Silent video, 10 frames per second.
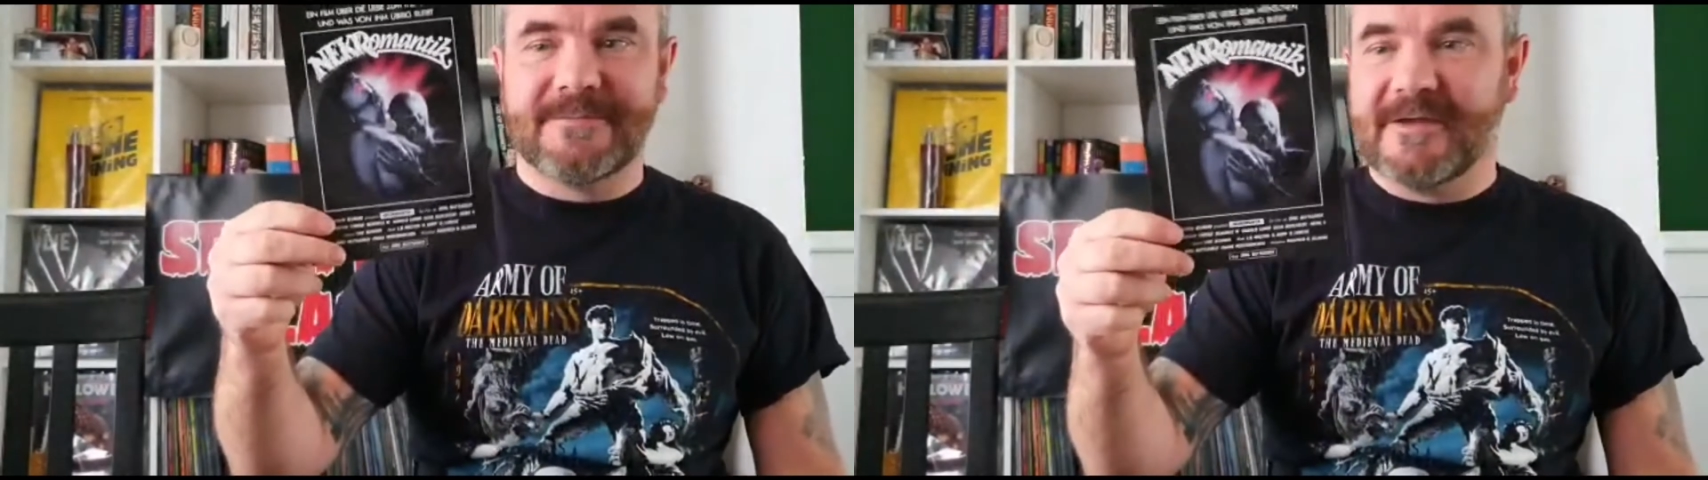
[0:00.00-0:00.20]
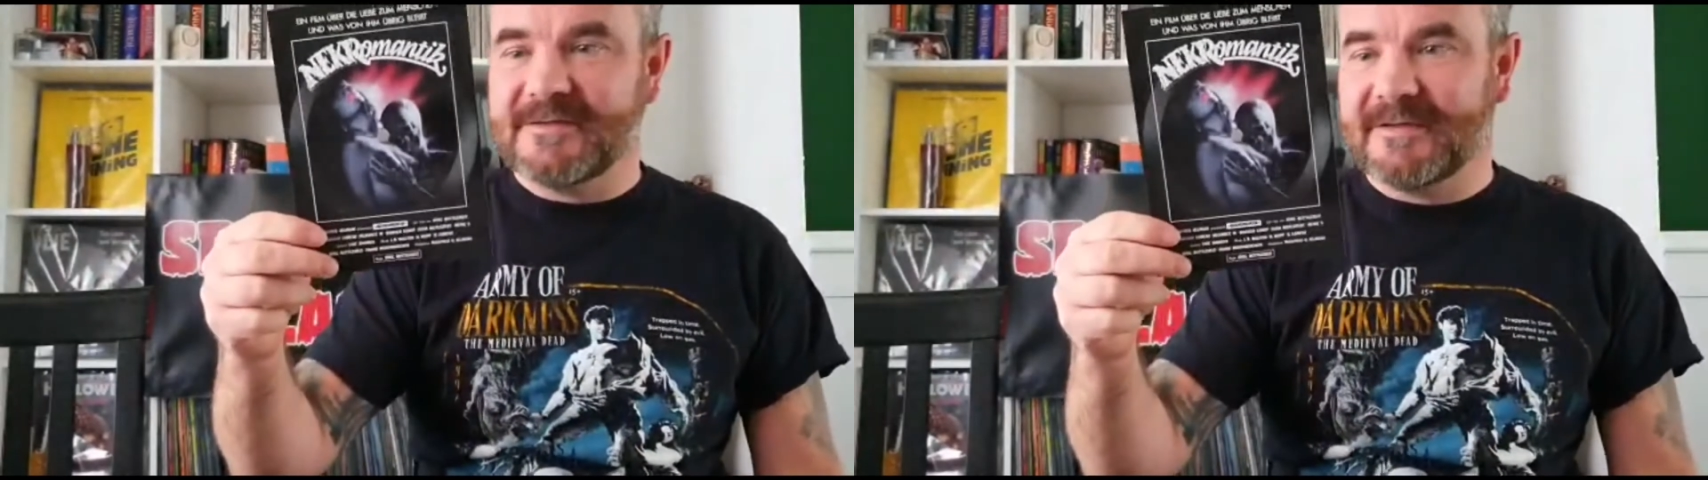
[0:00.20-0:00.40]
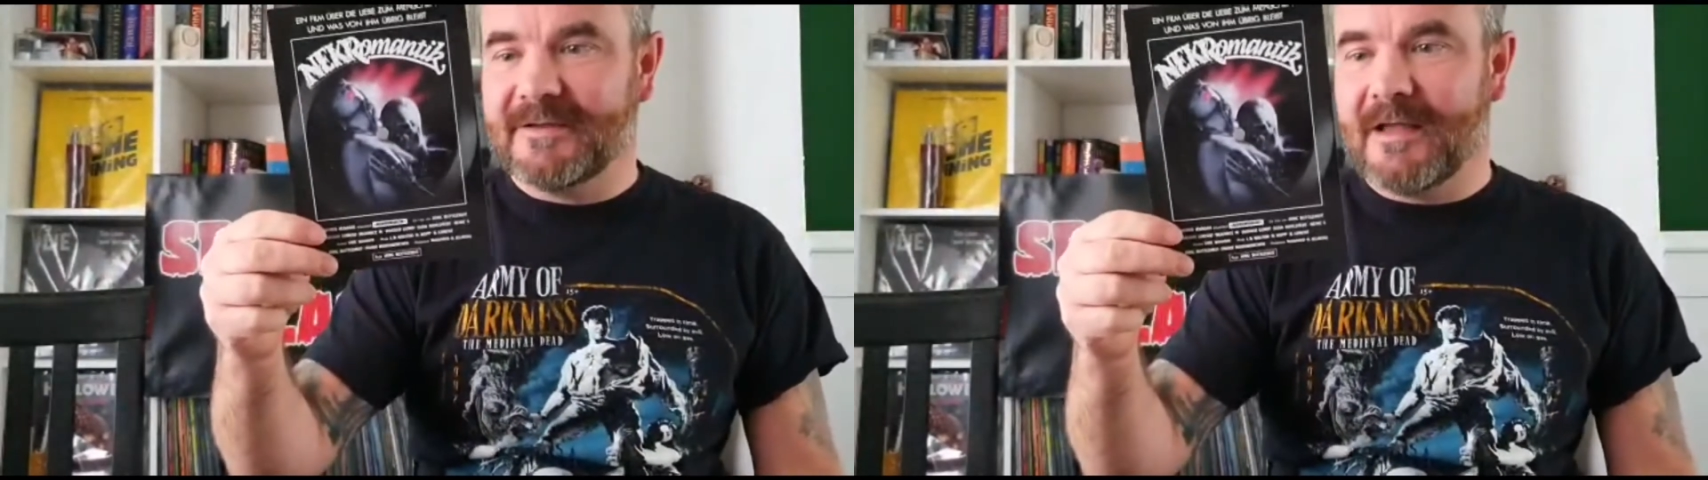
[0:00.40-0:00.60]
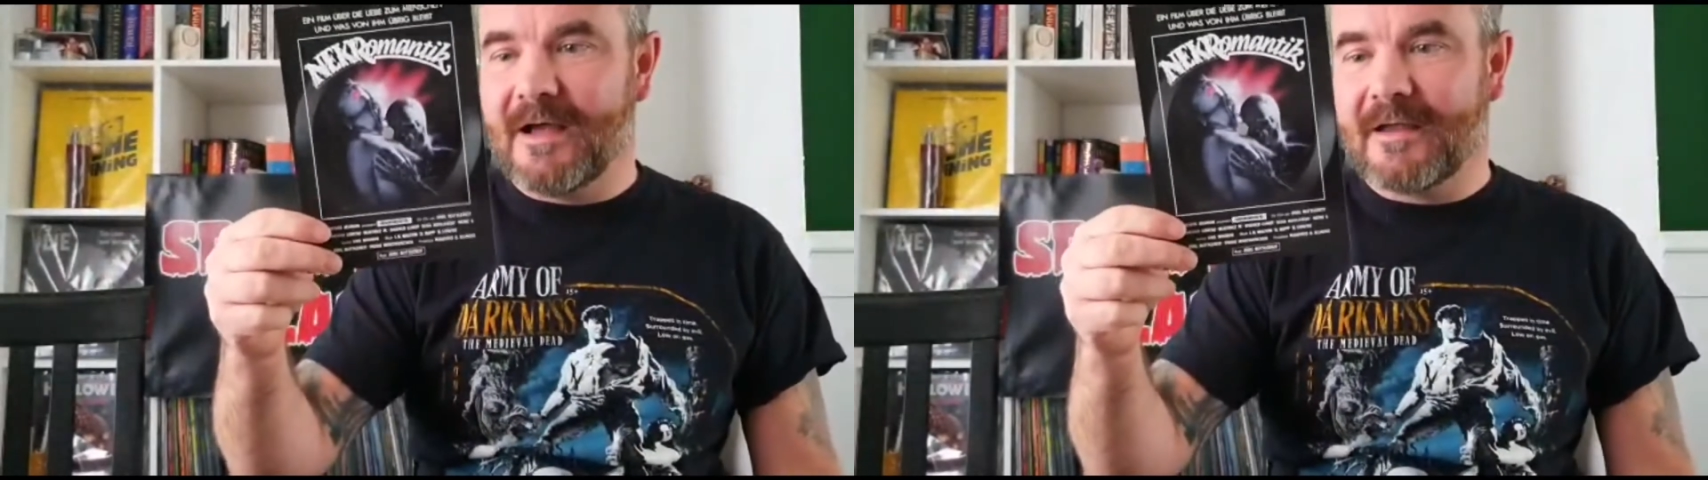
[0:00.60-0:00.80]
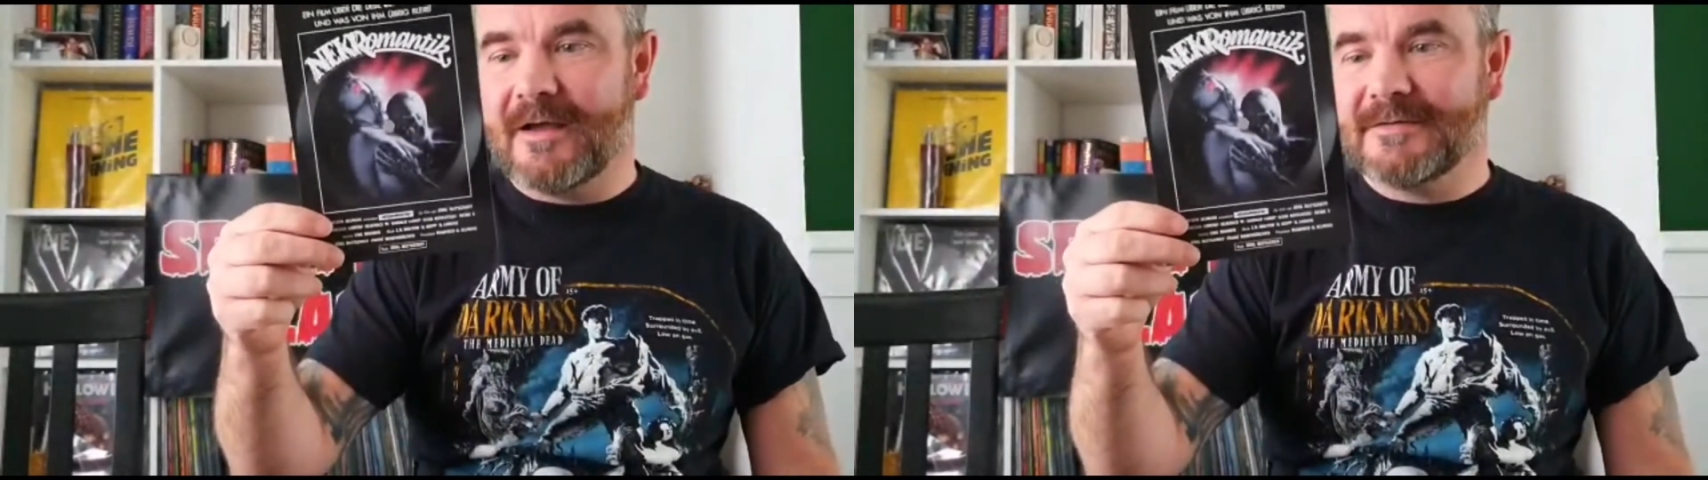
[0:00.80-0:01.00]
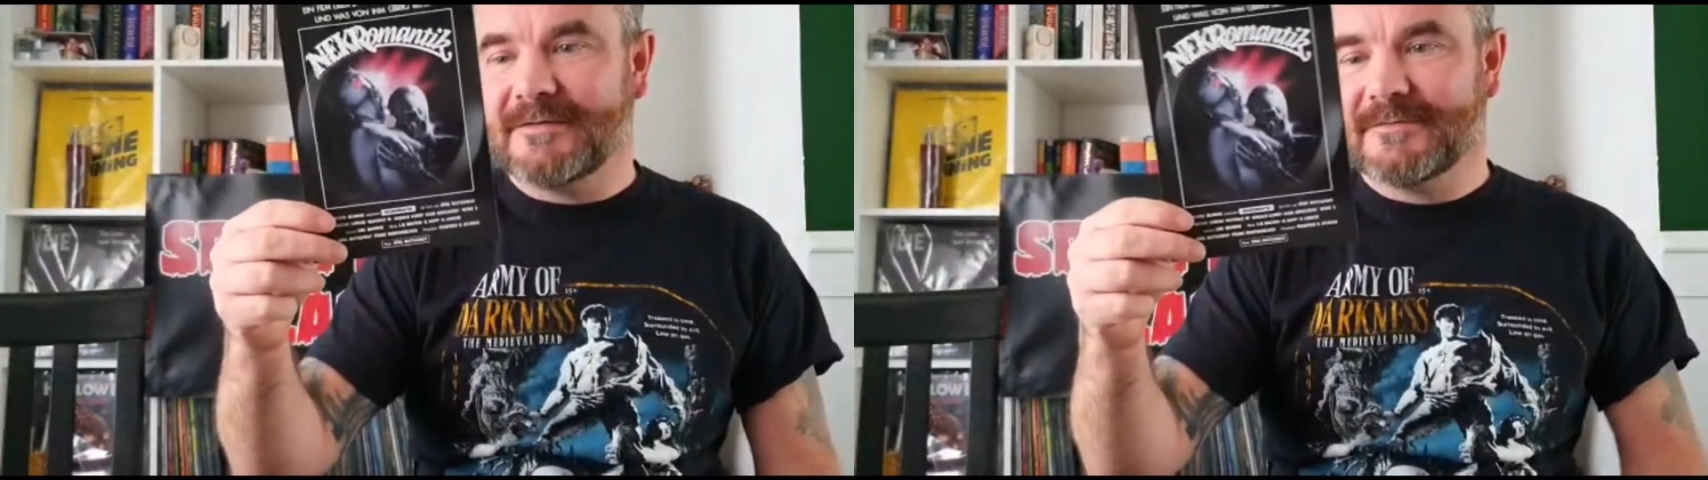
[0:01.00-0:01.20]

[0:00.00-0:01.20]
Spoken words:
amazing little art card,